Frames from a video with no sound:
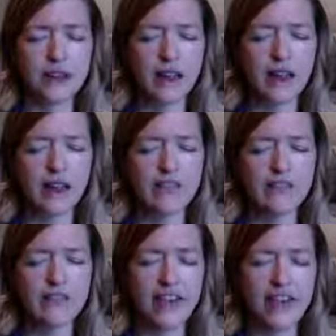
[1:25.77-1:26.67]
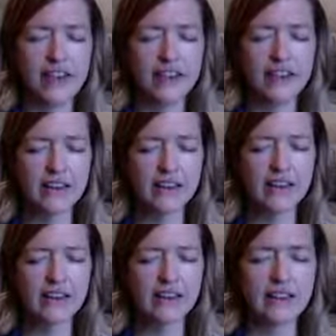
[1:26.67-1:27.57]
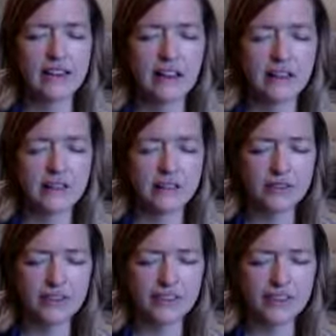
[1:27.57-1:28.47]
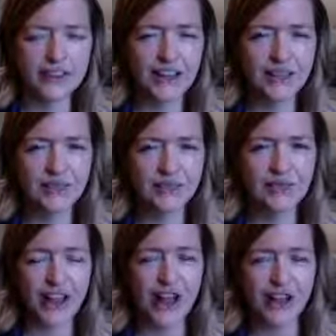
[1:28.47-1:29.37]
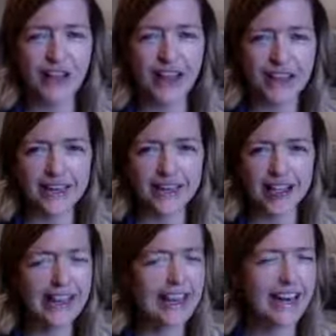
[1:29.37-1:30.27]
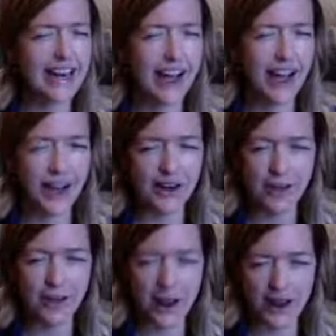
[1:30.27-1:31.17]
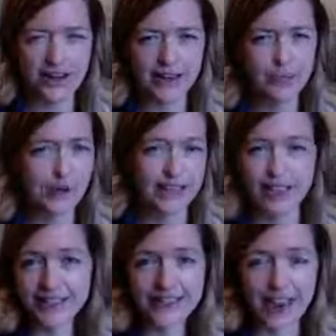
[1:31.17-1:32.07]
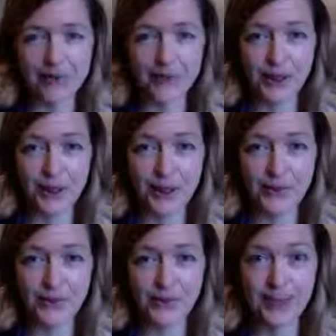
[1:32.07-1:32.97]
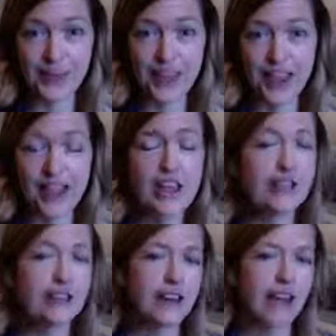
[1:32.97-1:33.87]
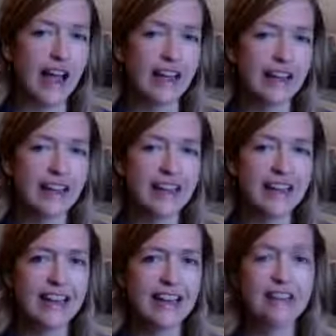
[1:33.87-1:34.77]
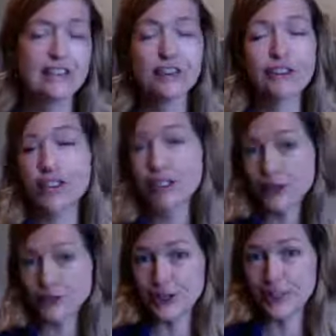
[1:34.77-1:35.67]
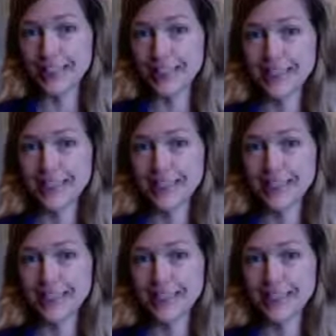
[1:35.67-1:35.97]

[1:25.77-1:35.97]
I invite love. All right. I cannot wait to break this down with you, okay? Reality versus illusion.